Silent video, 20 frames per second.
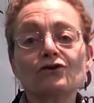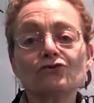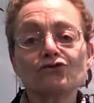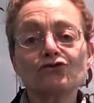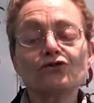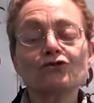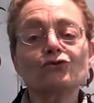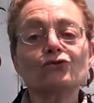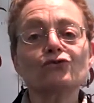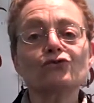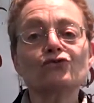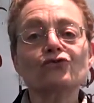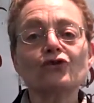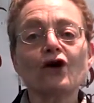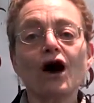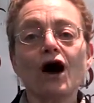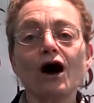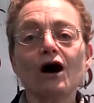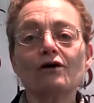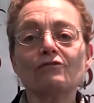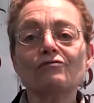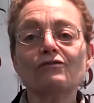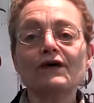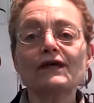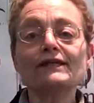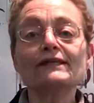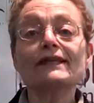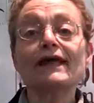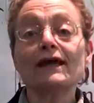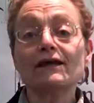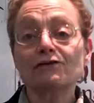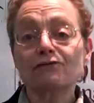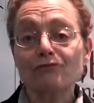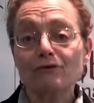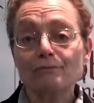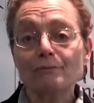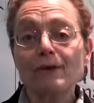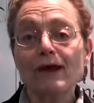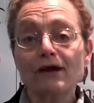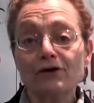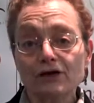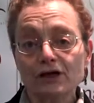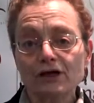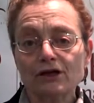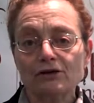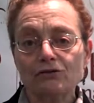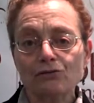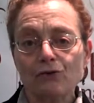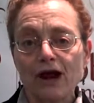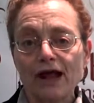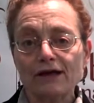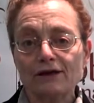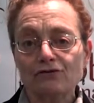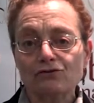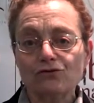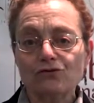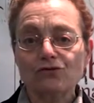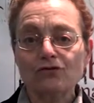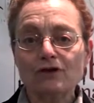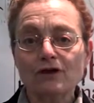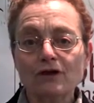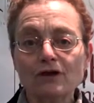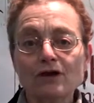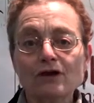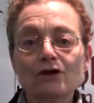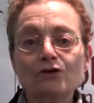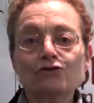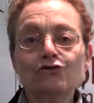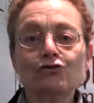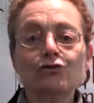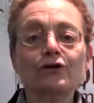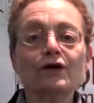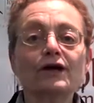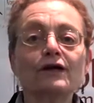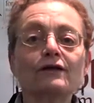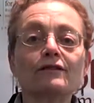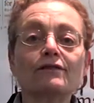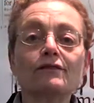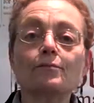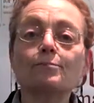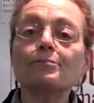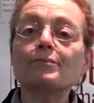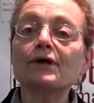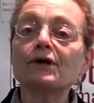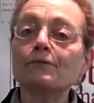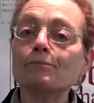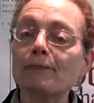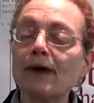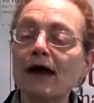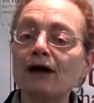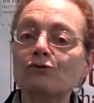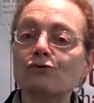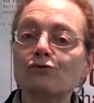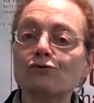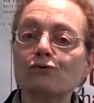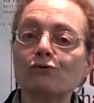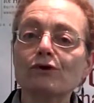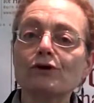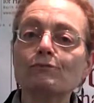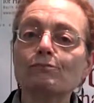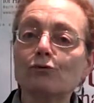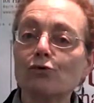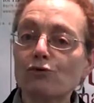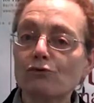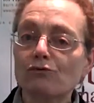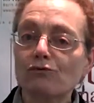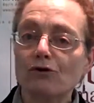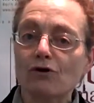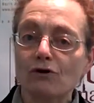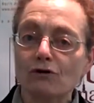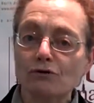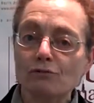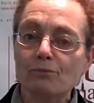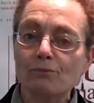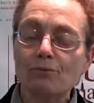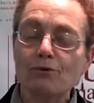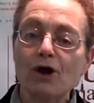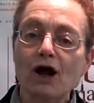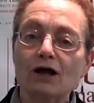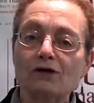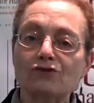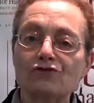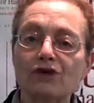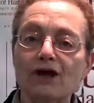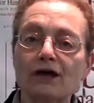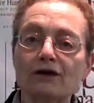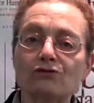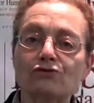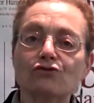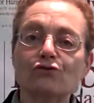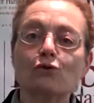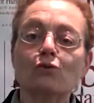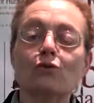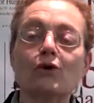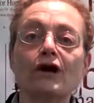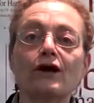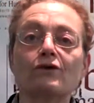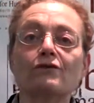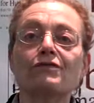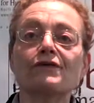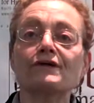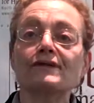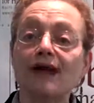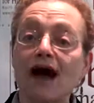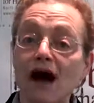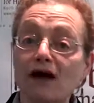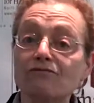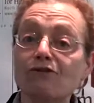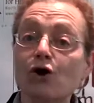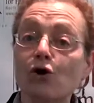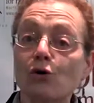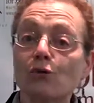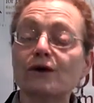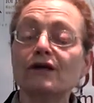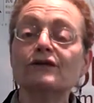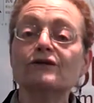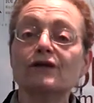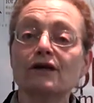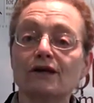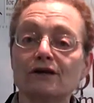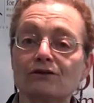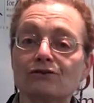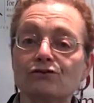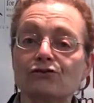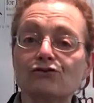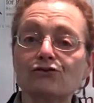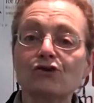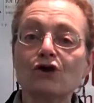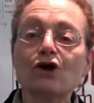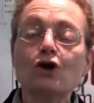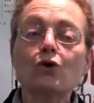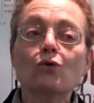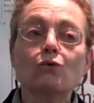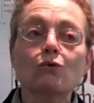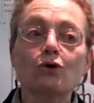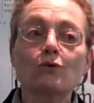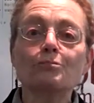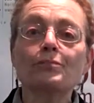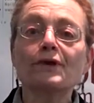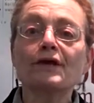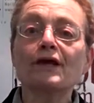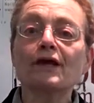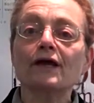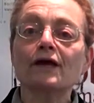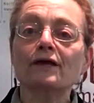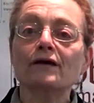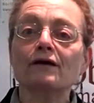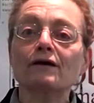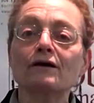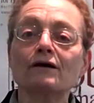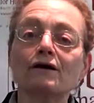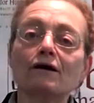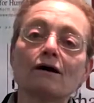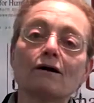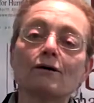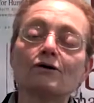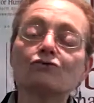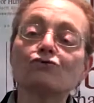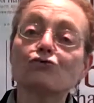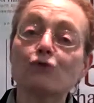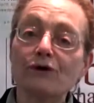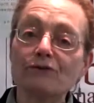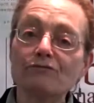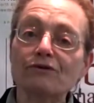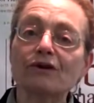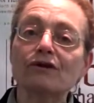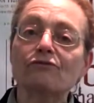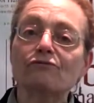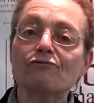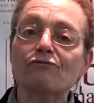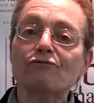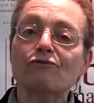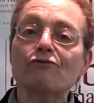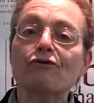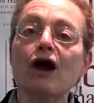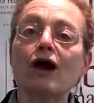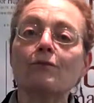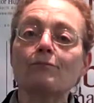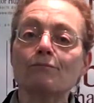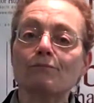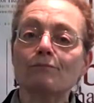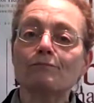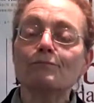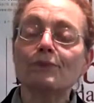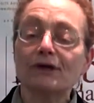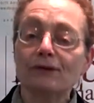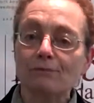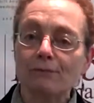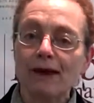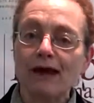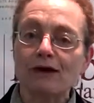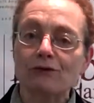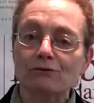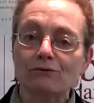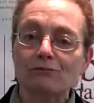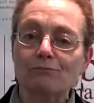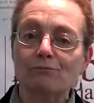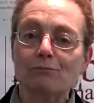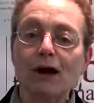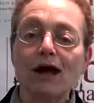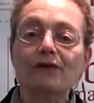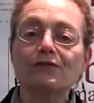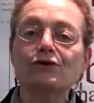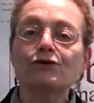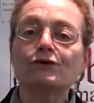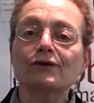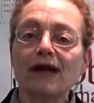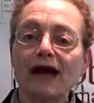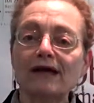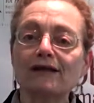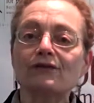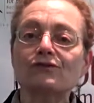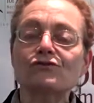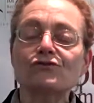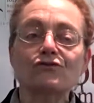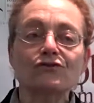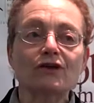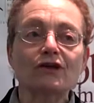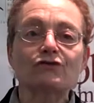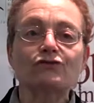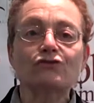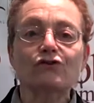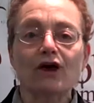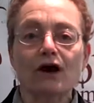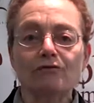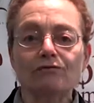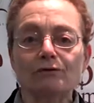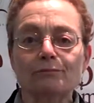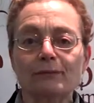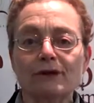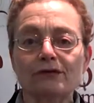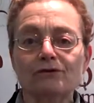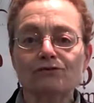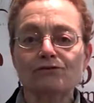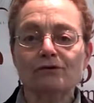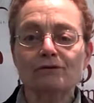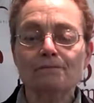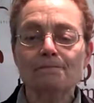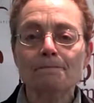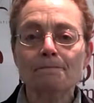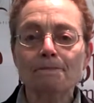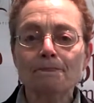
issues of Native American rights during the Big Mountain Removal Project, where the Navajo Indians were being driven from Big Mountain by the United States government.